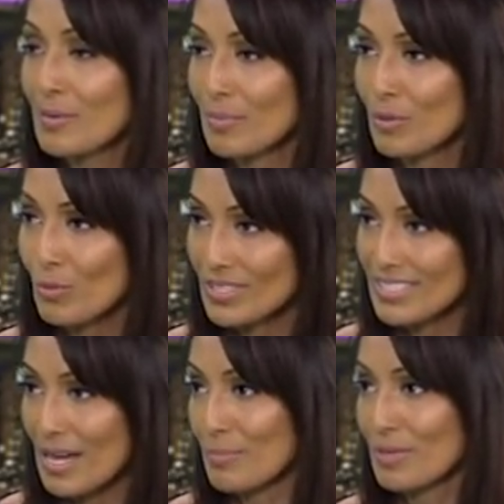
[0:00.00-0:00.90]
But
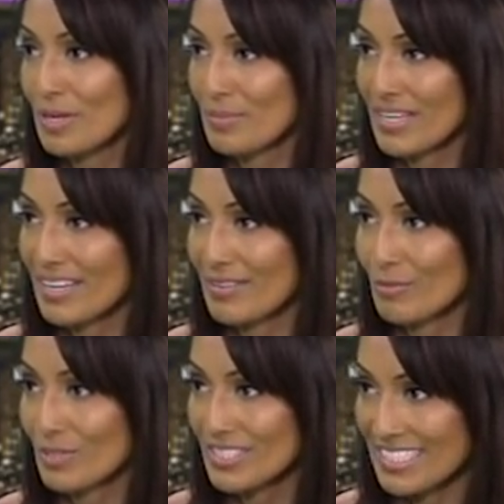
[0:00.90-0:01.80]
what's upcoming and
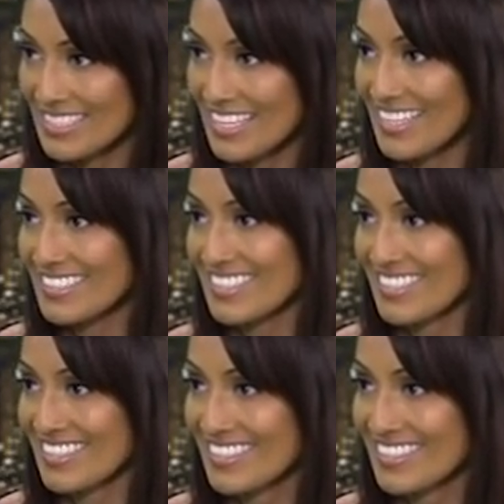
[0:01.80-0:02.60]
what's exciting?